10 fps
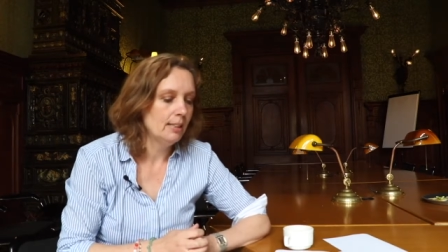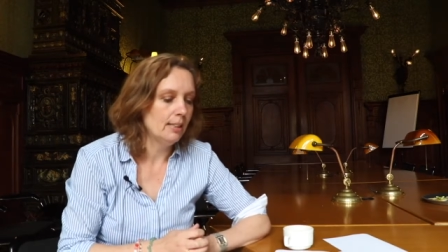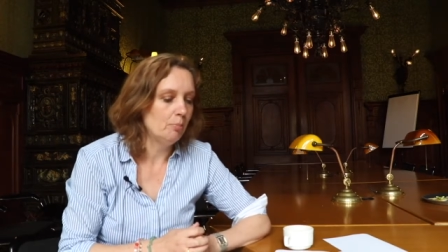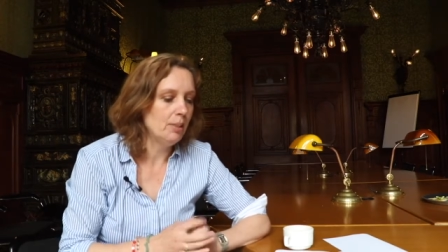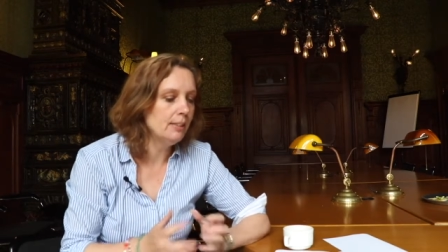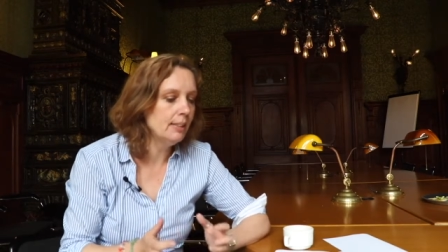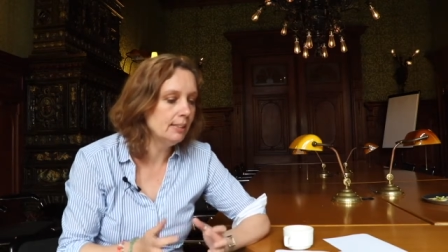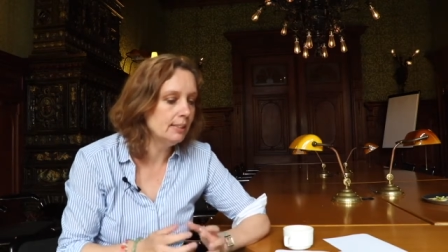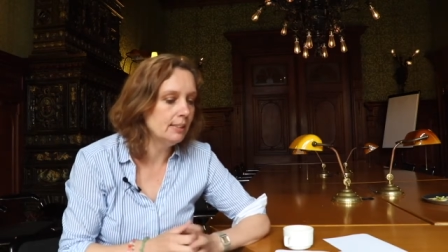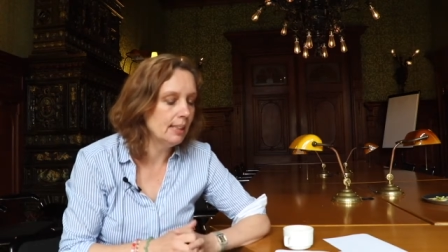that
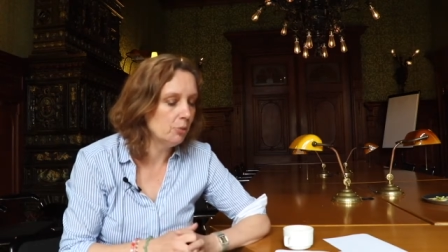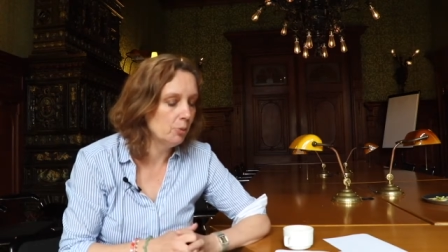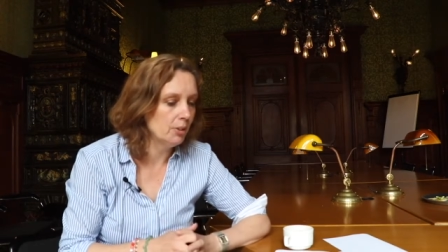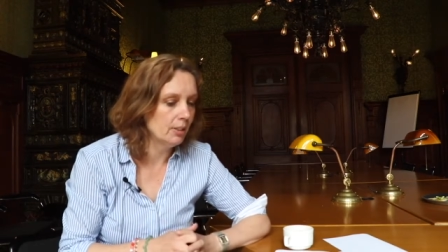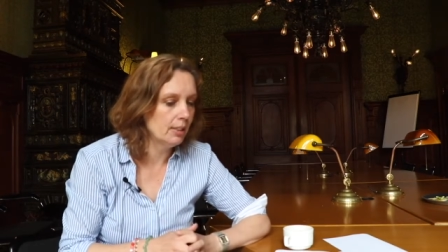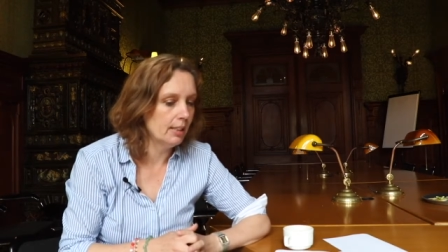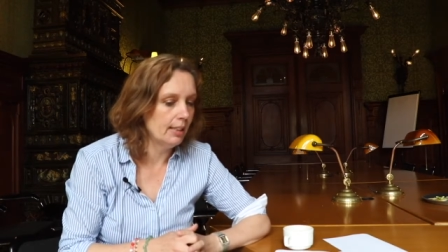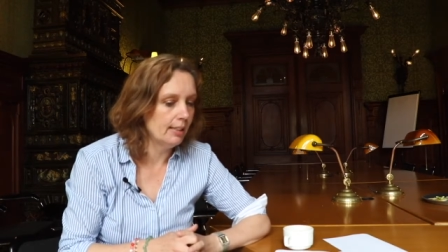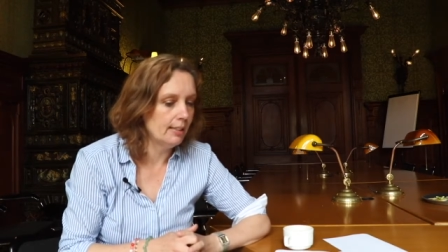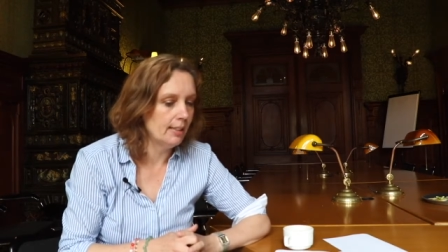building this network
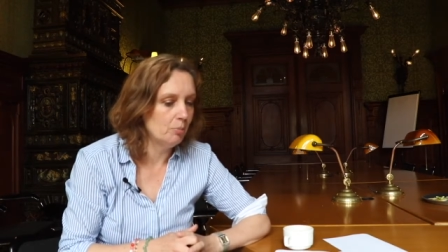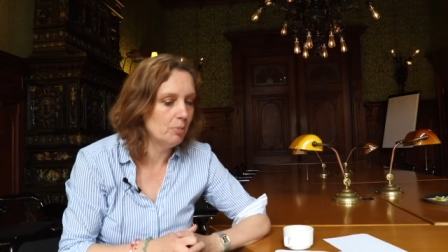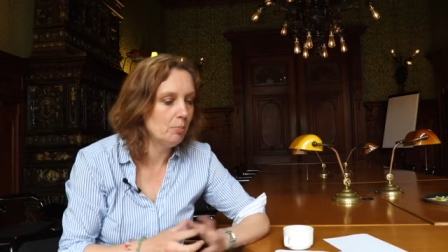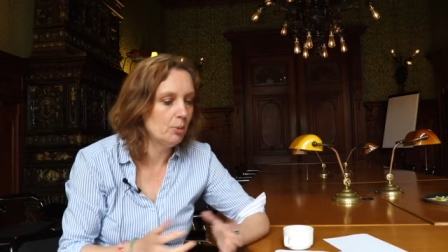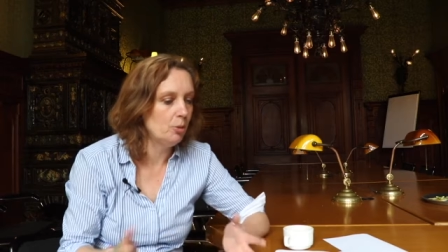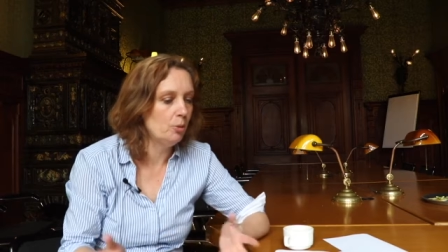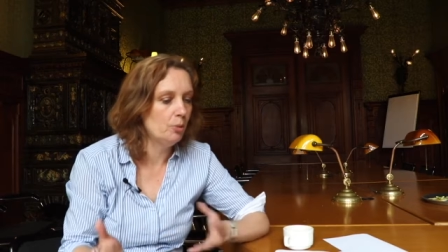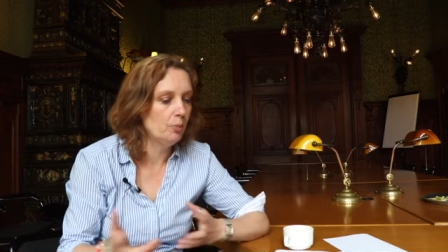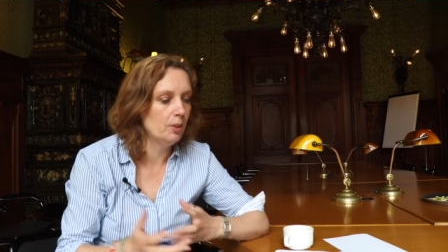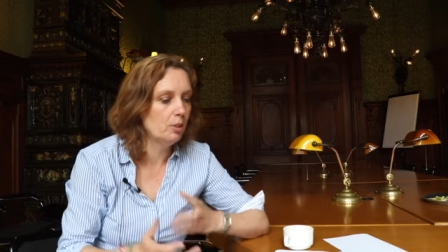and, and
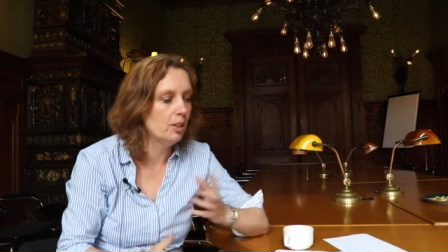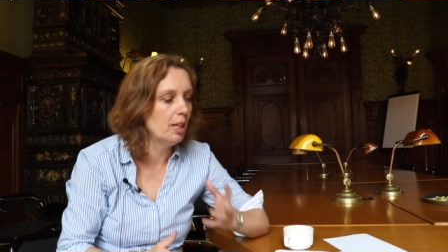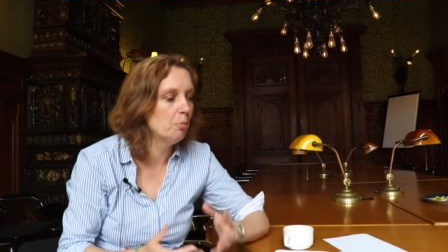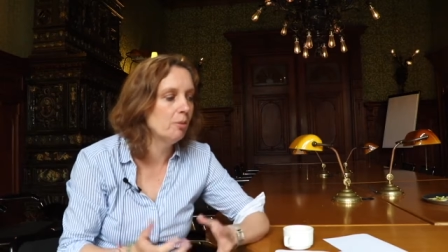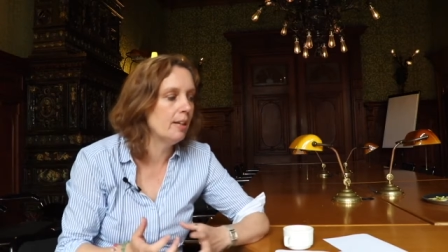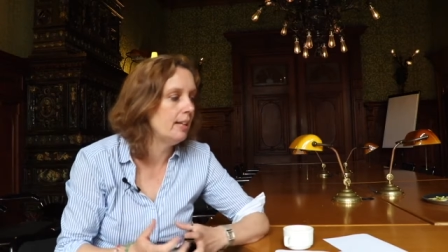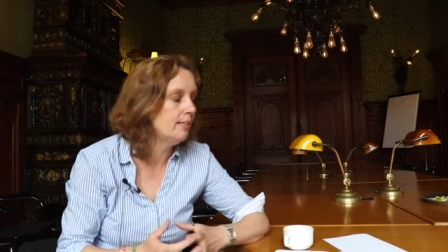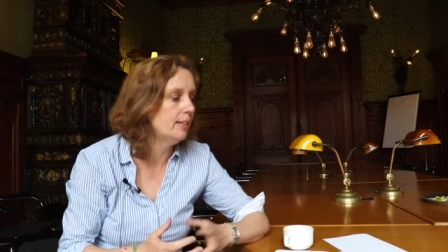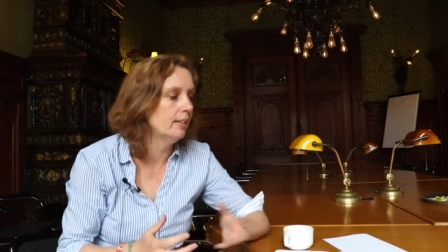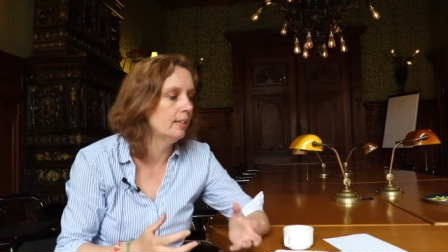people
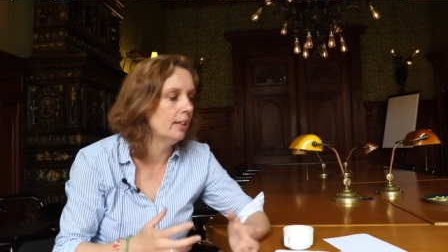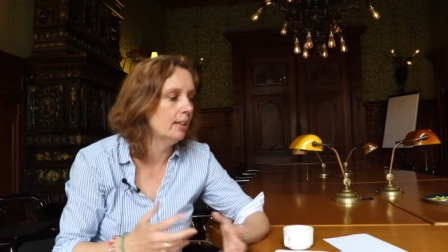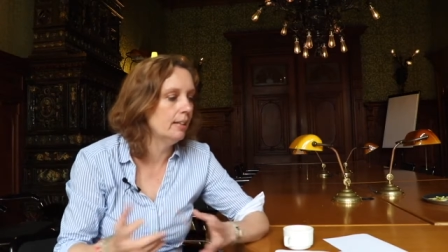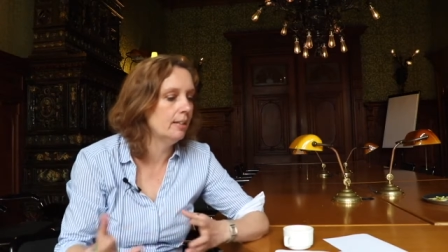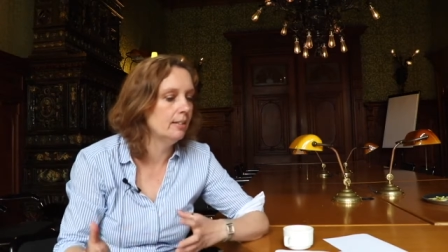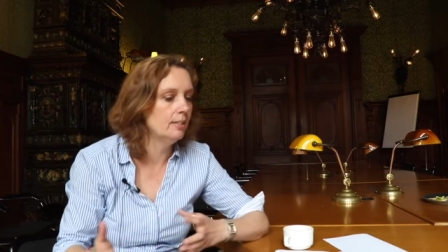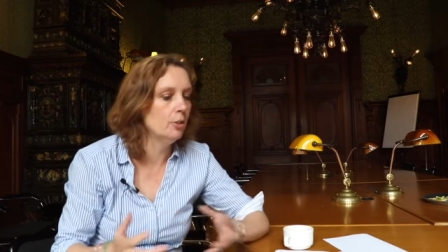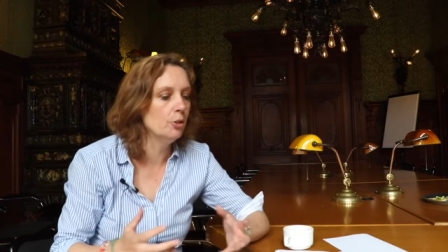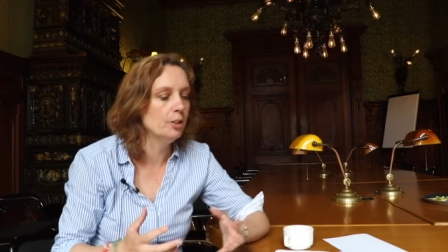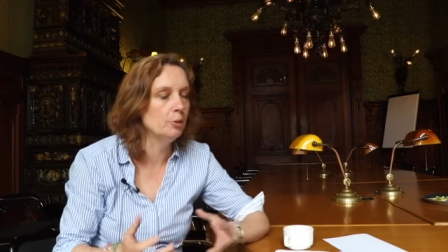collaborating and, and
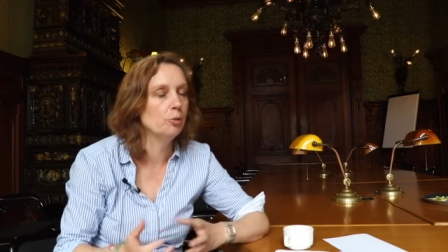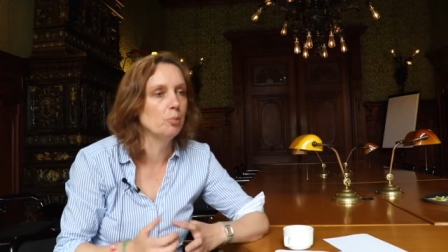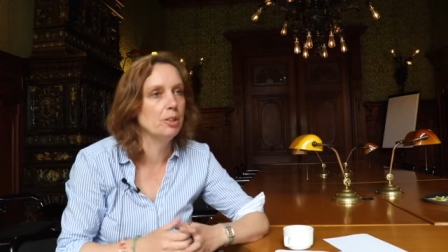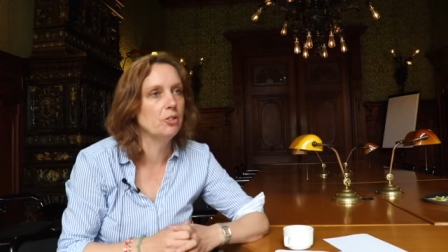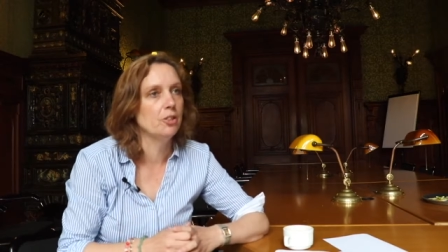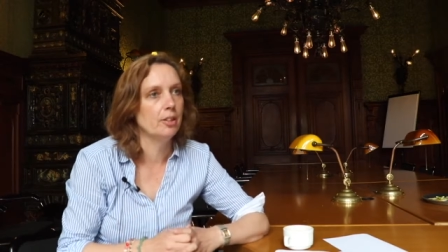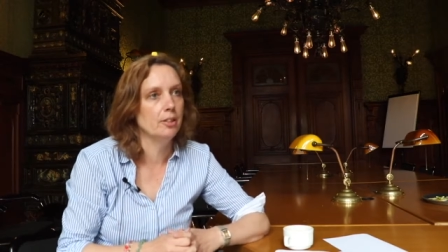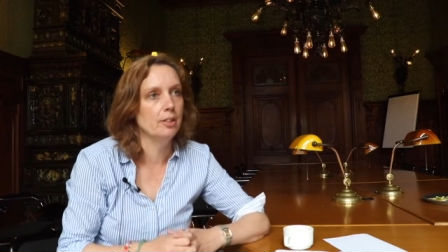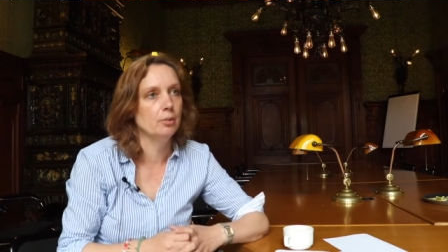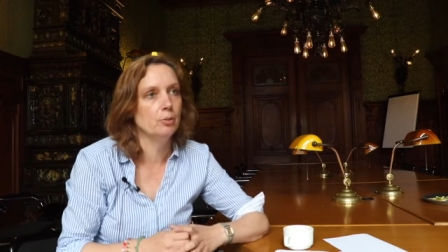learning from each
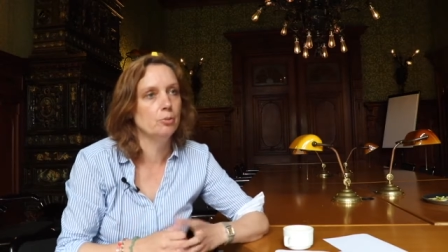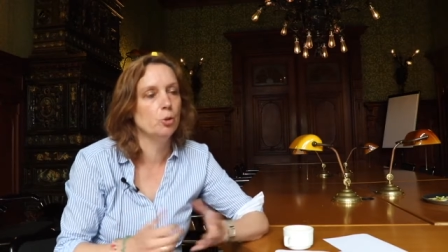other,